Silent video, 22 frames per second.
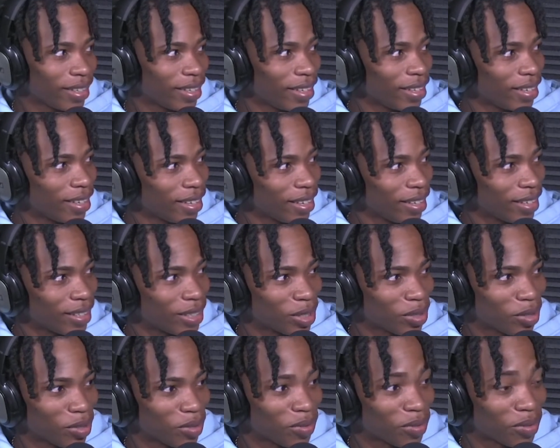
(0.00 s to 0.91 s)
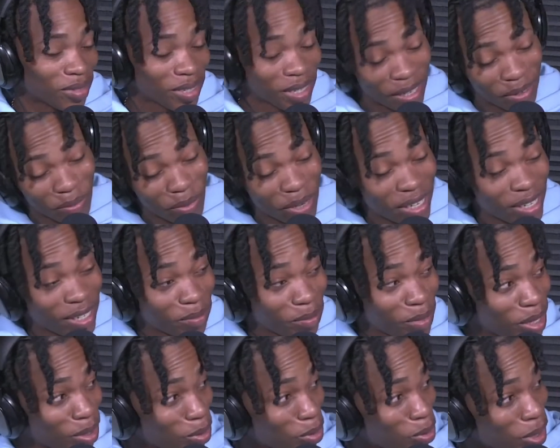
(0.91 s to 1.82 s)
yeah, and stuff. Yeah, me,
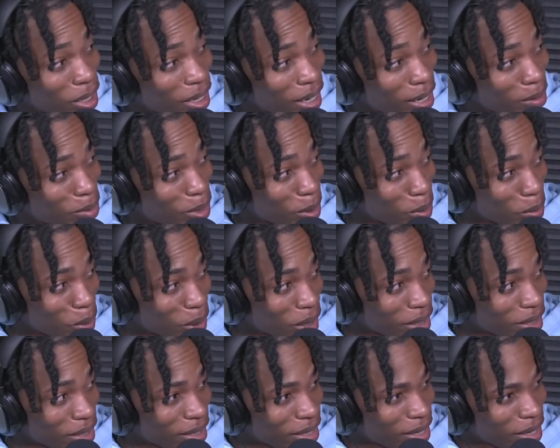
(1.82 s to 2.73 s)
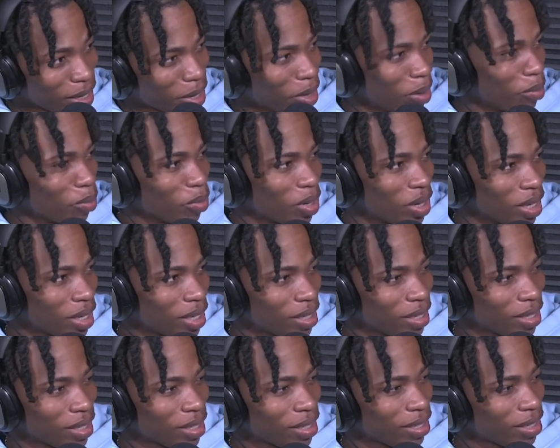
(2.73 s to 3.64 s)
me too at one point. Yeah, but
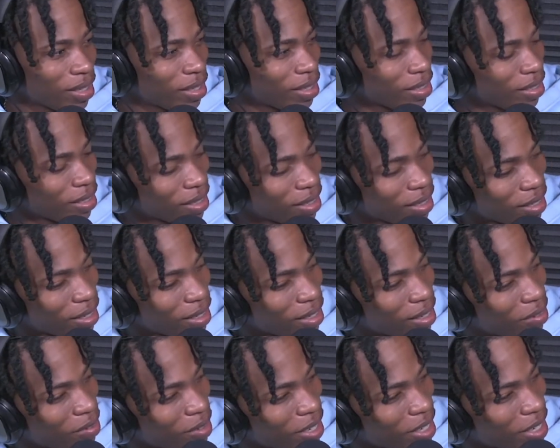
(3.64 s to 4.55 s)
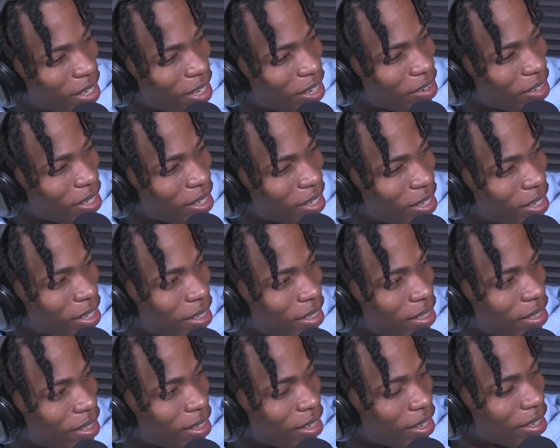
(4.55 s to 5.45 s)
then they never did I
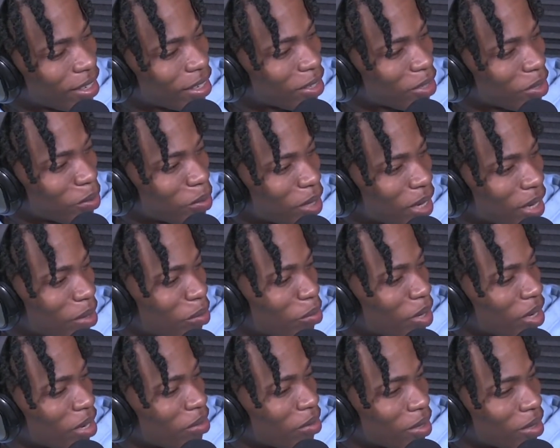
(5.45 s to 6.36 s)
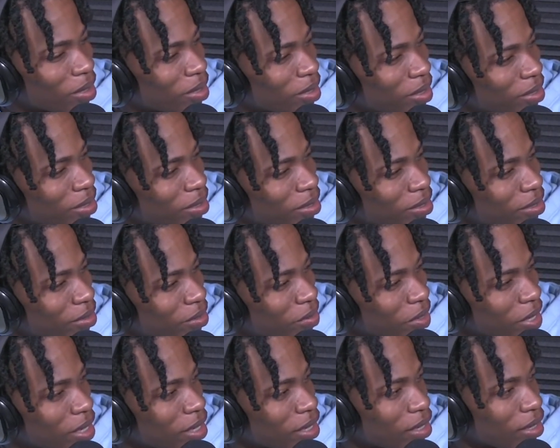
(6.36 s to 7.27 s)
really connect to me. Like whenever
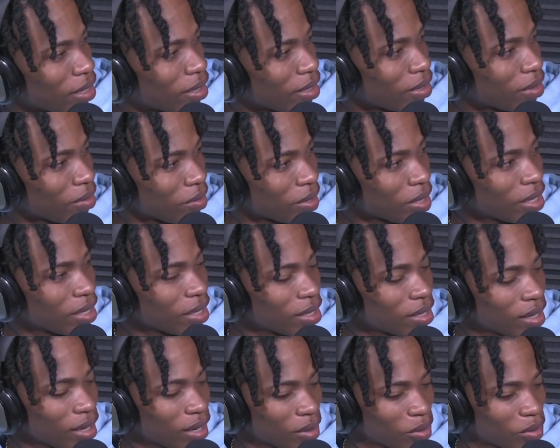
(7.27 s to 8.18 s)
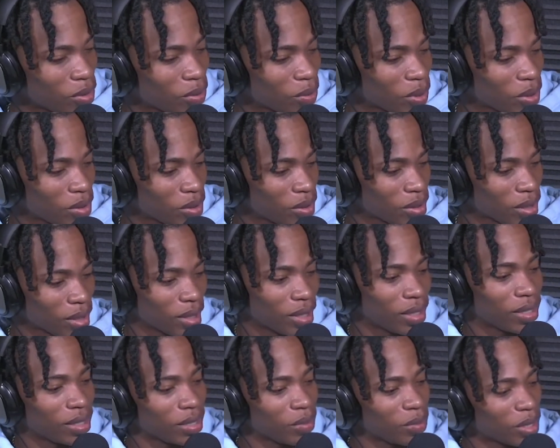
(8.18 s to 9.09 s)
feel, feel it, feel it at home, you know,
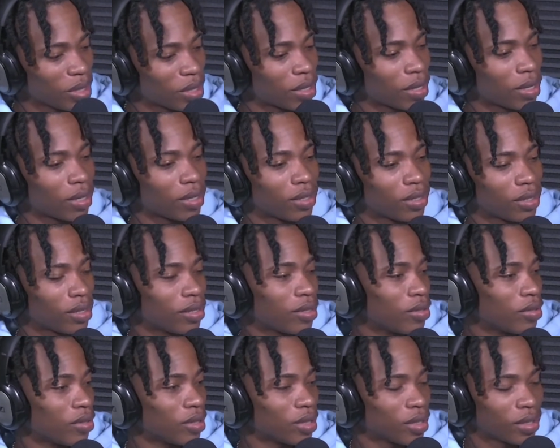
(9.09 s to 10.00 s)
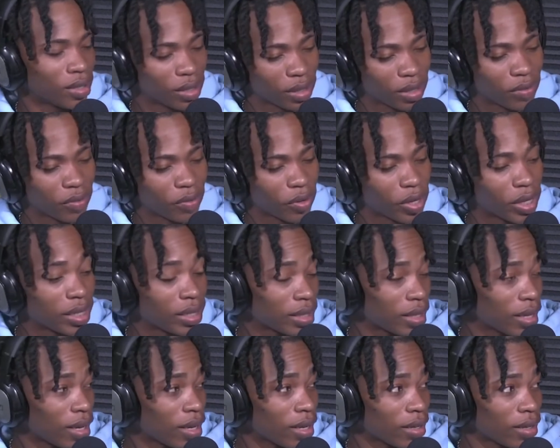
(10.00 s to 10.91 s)
until me start, you know,
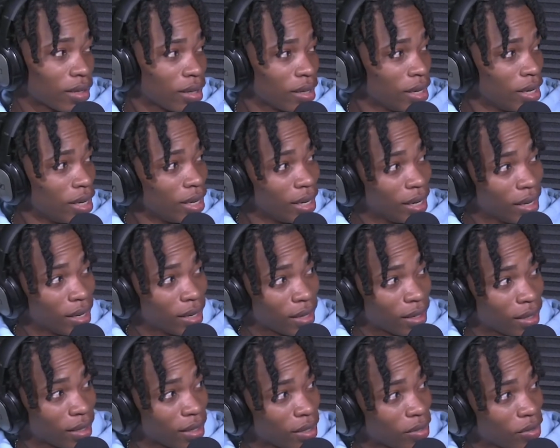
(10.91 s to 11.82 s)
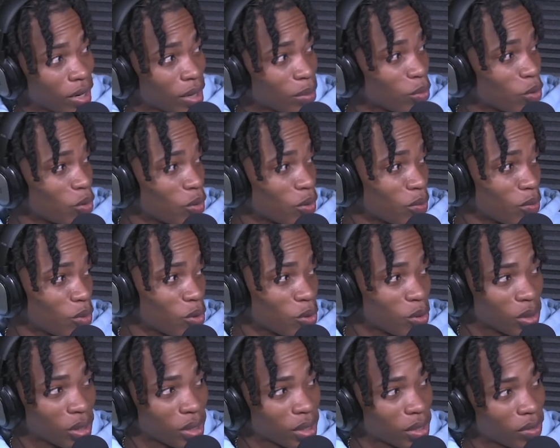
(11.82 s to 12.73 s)
freestyle, and then write my own
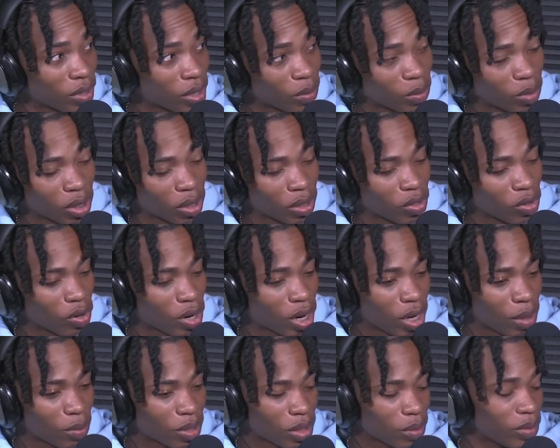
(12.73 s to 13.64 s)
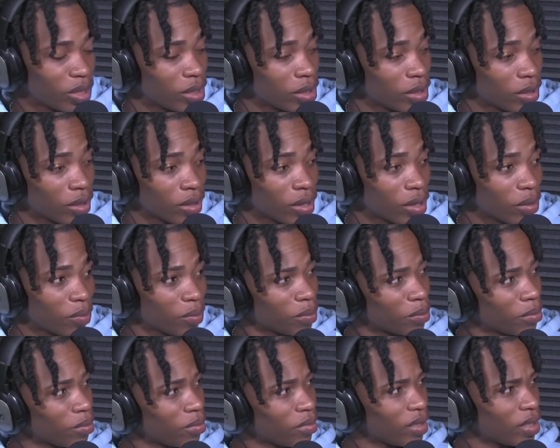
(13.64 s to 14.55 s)
music, write my little rhymes, I'ma jingle them.
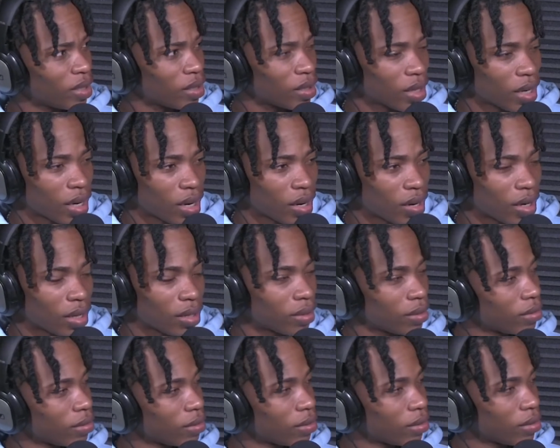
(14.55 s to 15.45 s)
Mm -hmm. And mm-hmm. say, all right,